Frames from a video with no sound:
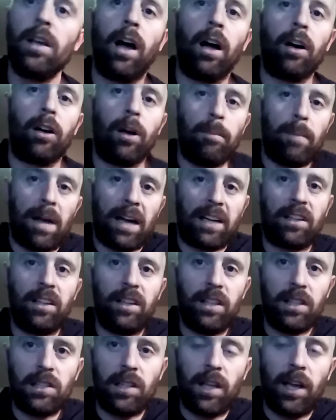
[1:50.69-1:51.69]
I'll come back to
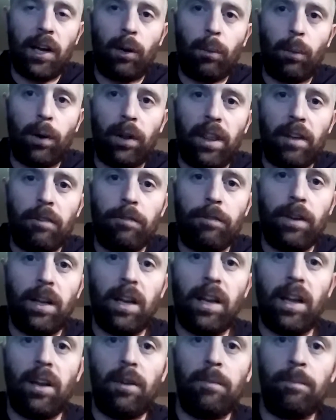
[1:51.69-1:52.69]
these later where they
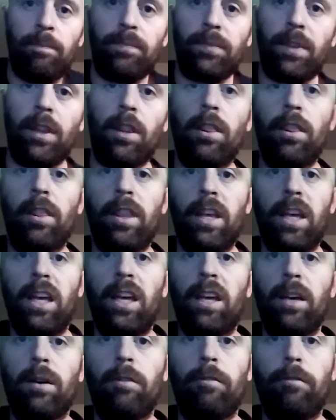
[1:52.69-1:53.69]
fit in.
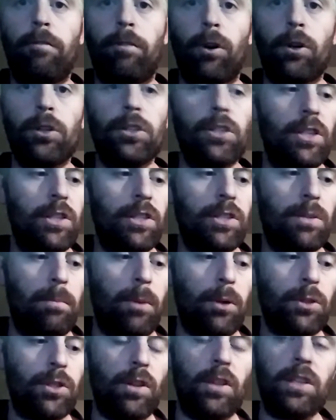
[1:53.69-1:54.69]
The verses,
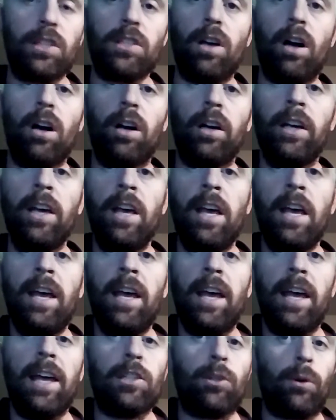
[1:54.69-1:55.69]
most of the song
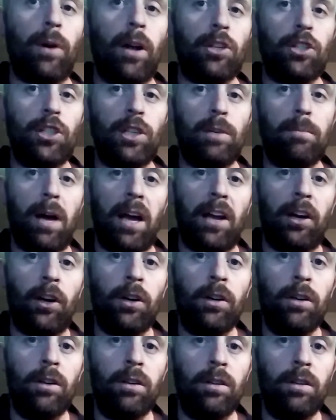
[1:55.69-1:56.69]
is around G minor,